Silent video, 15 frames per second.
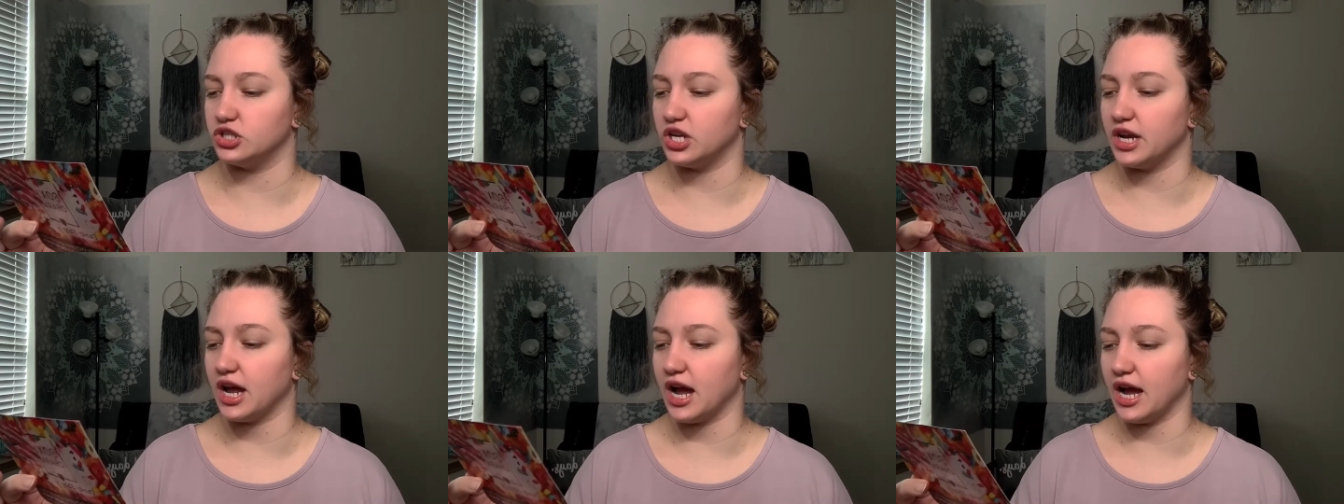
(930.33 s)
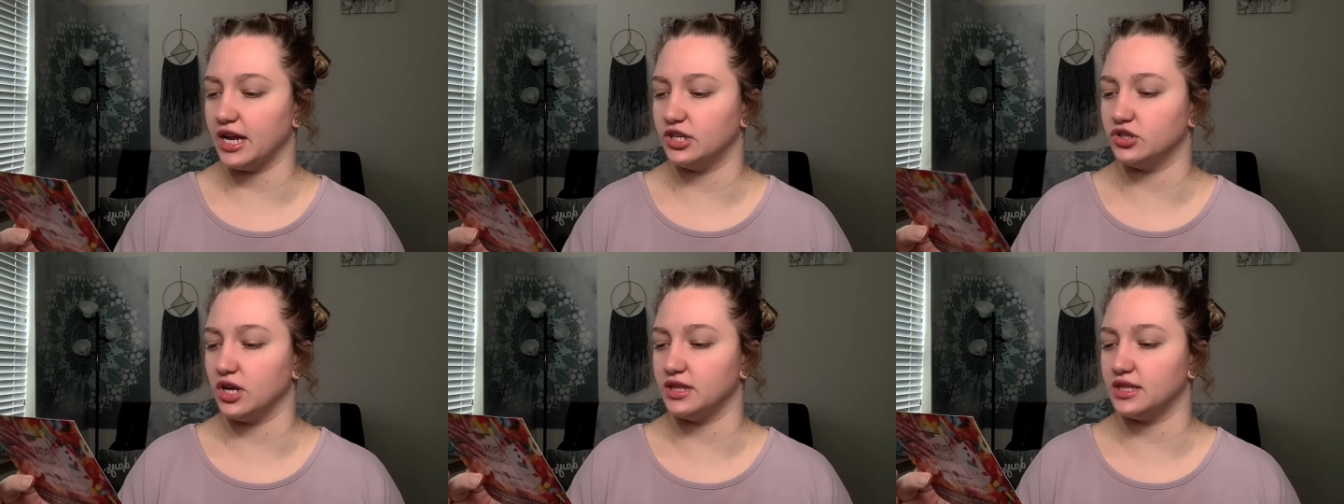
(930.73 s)
and
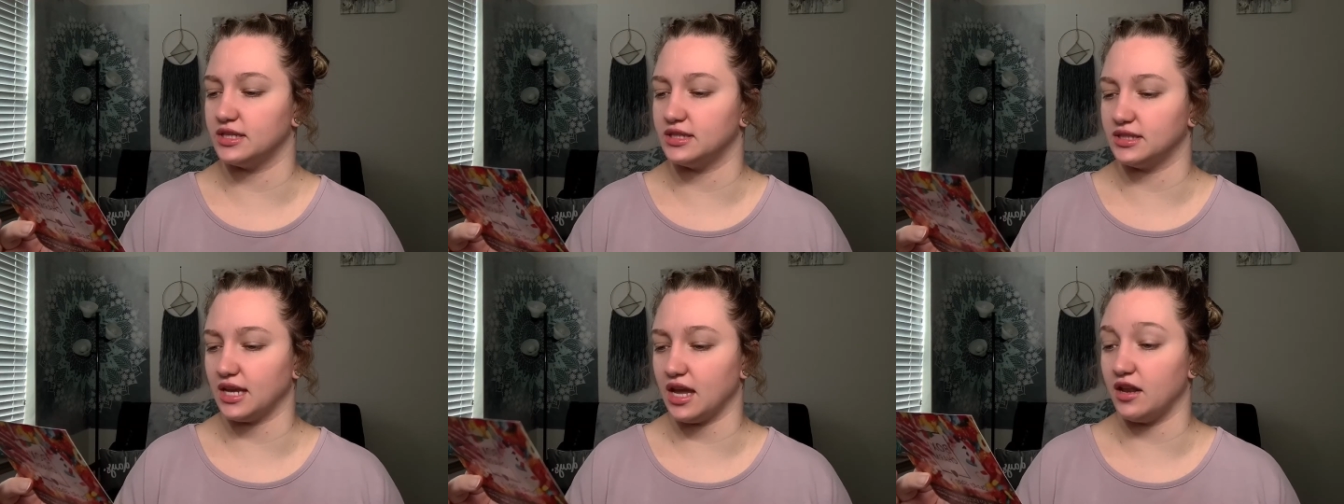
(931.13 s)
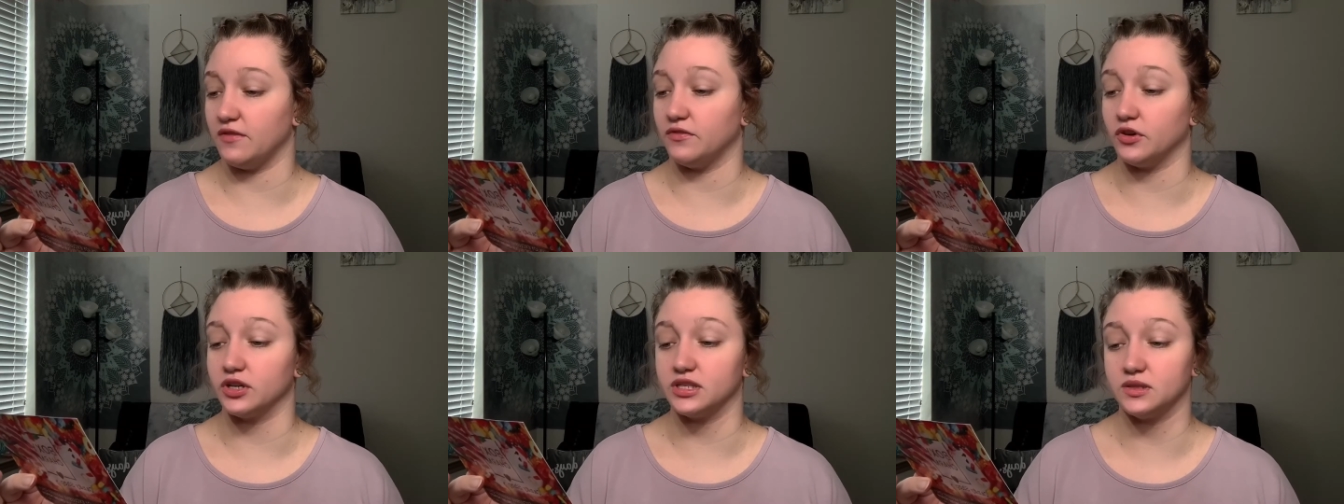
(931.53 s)
hydrate the skin
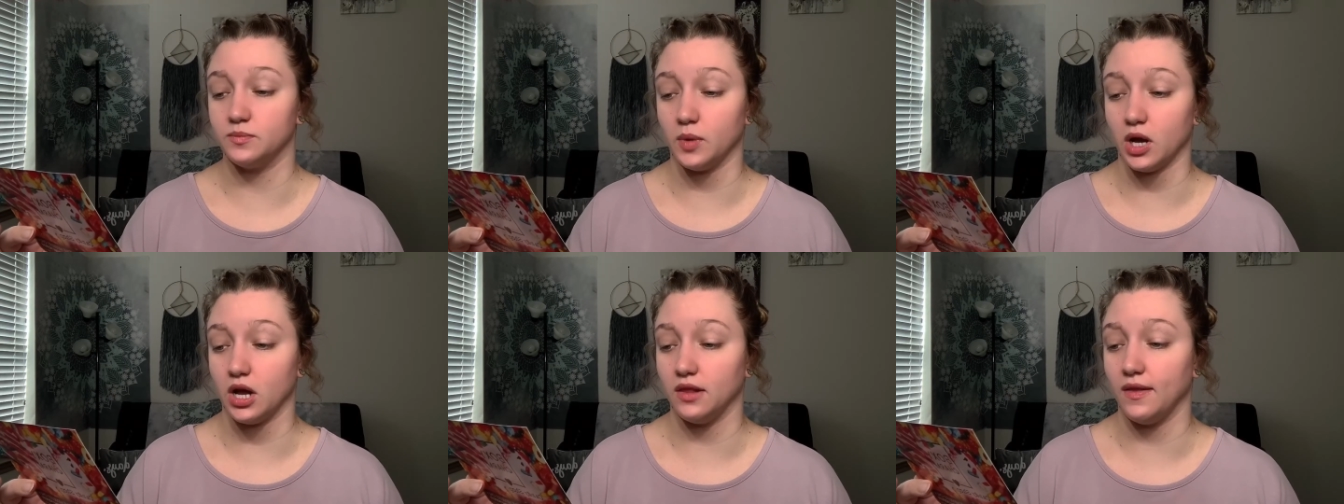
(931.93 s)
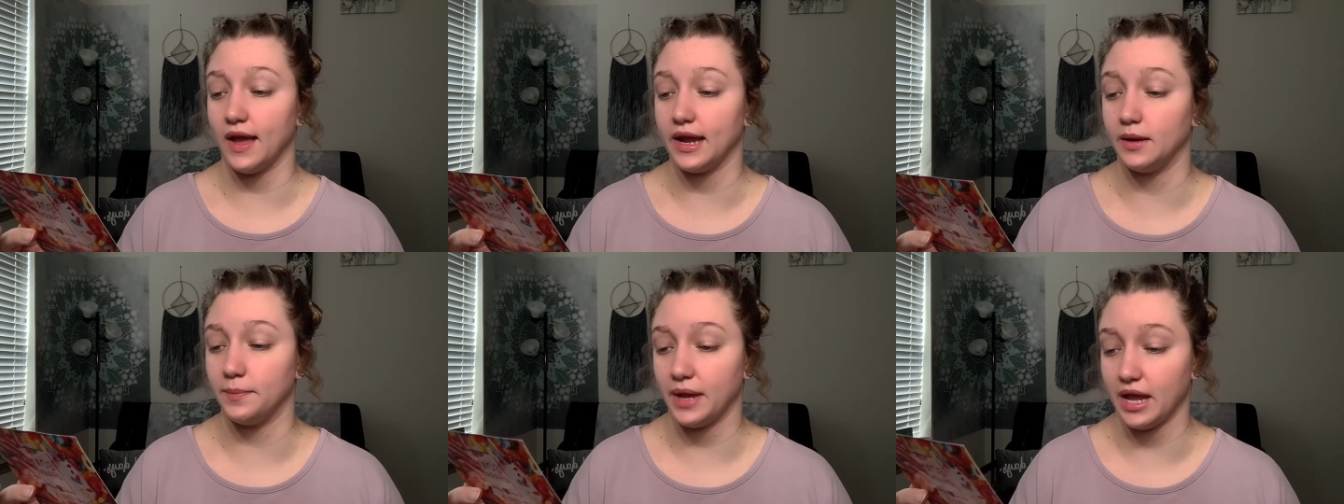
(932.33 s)
for a
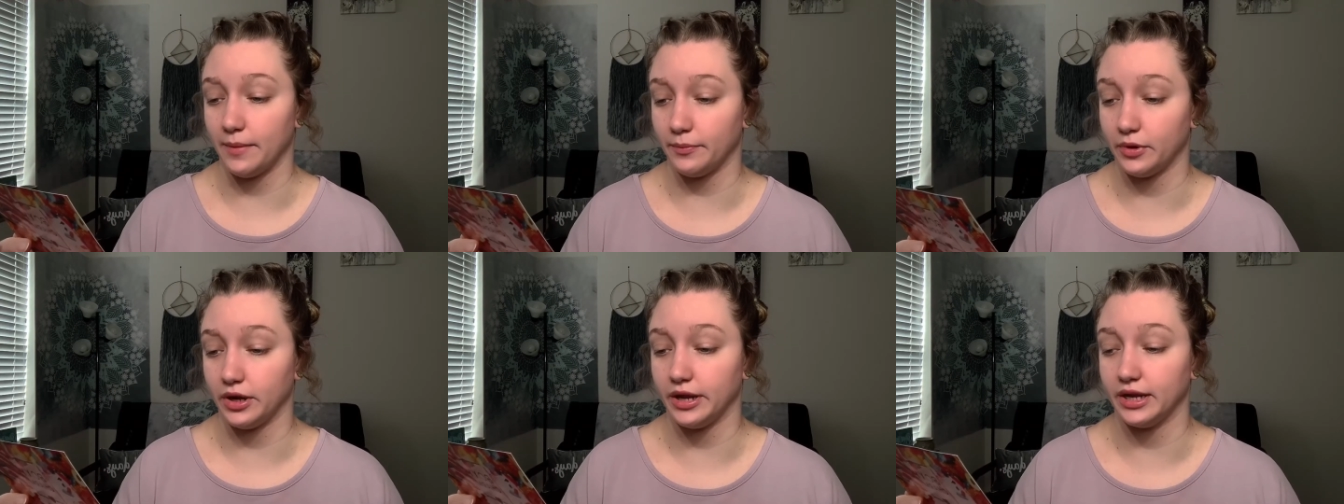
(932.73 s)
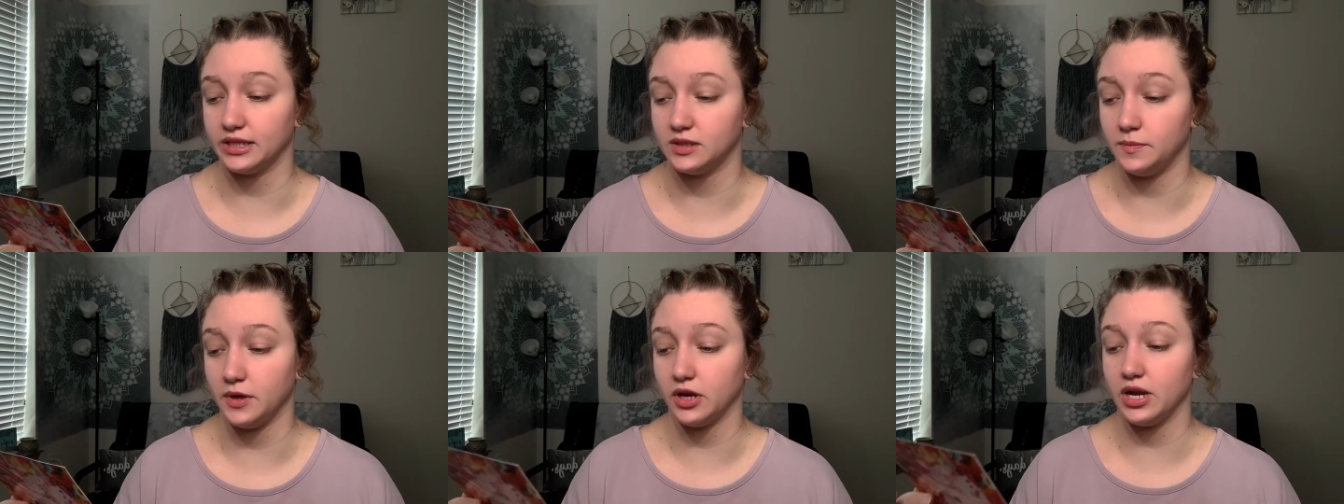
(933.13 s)
spa-like pampering
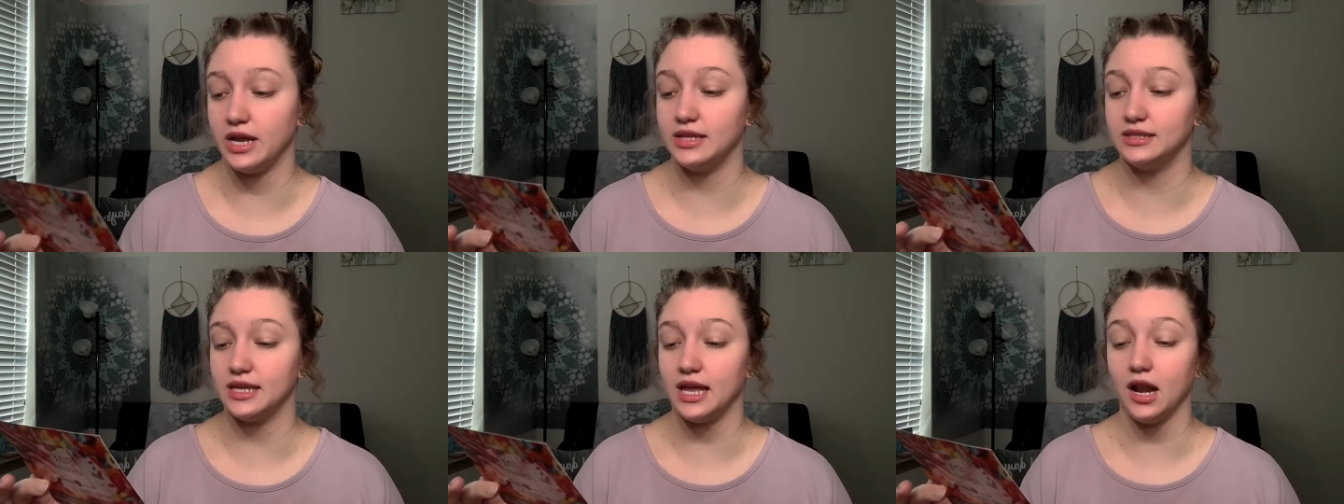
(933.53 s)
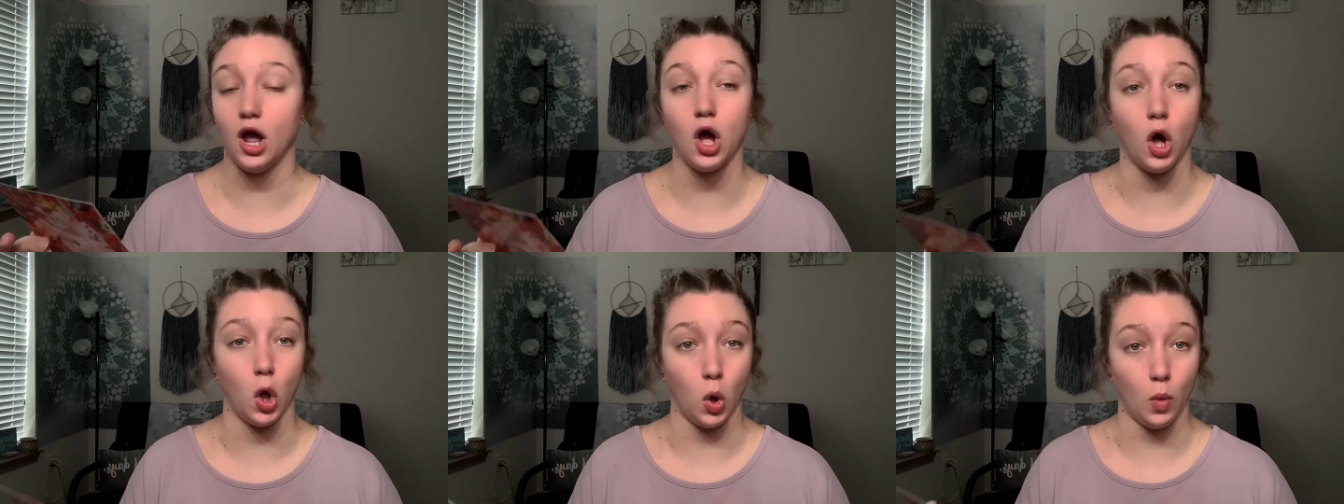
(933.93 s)
experience at
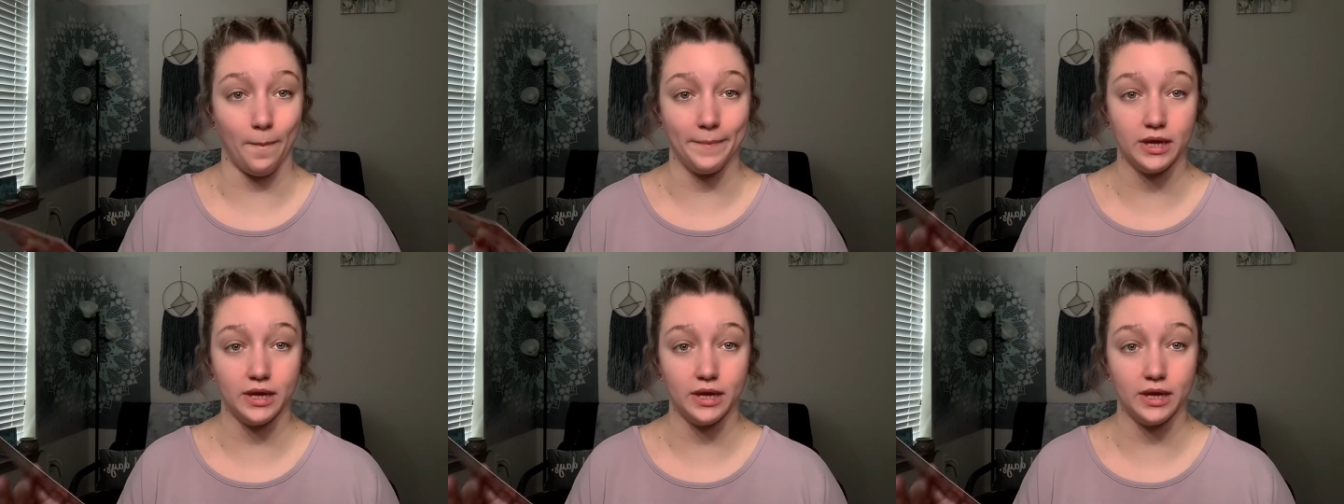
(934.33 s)
home.